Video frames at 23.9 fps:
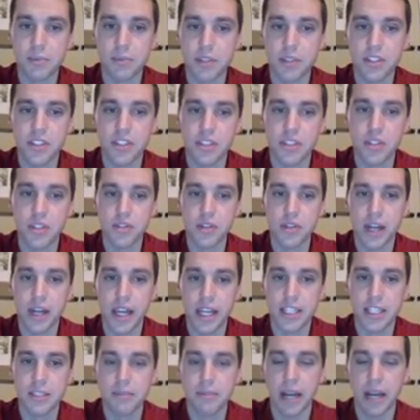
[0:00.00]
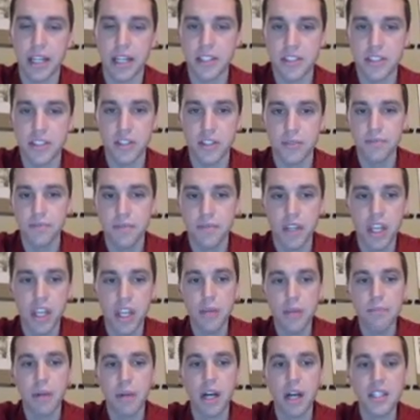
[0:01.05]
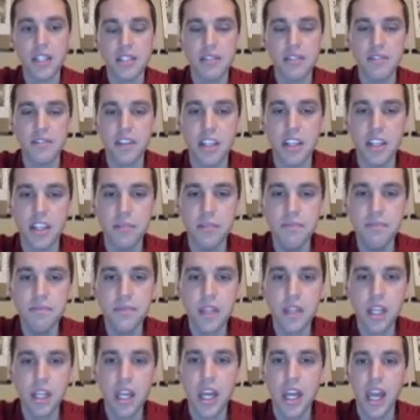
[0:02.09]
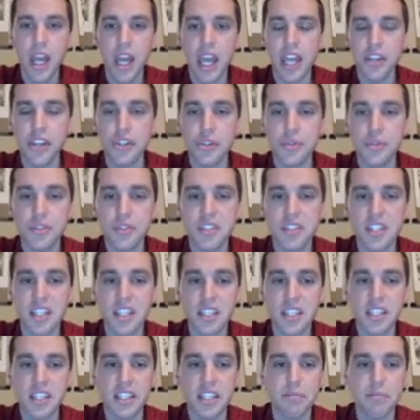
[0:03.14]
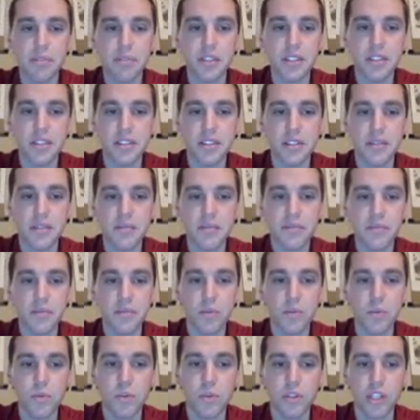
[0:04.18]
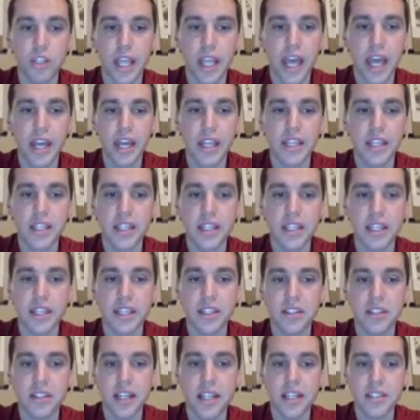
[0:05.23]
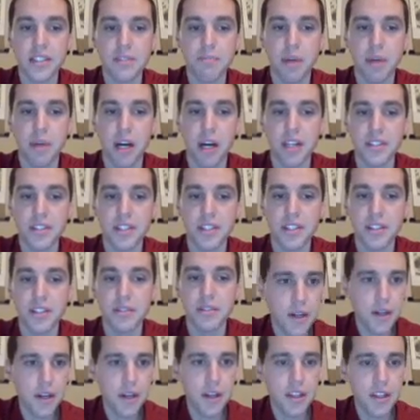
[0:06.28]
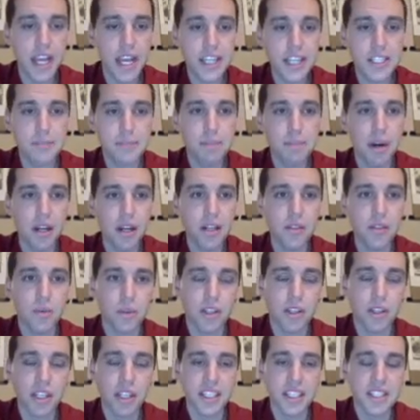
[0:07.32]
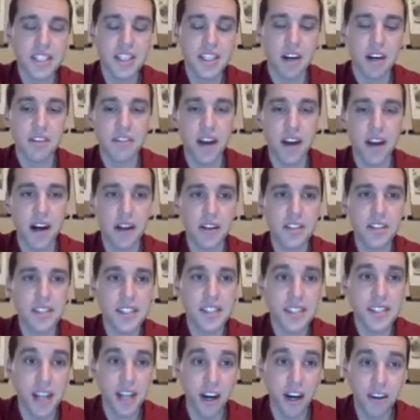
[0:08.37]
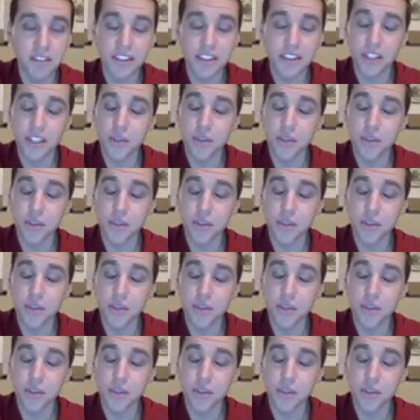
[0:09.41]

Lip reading: plus 2, x minus 2. pause the video and do C and D, please. We'll look at it in class. Pause it. The next part, we're looking at solving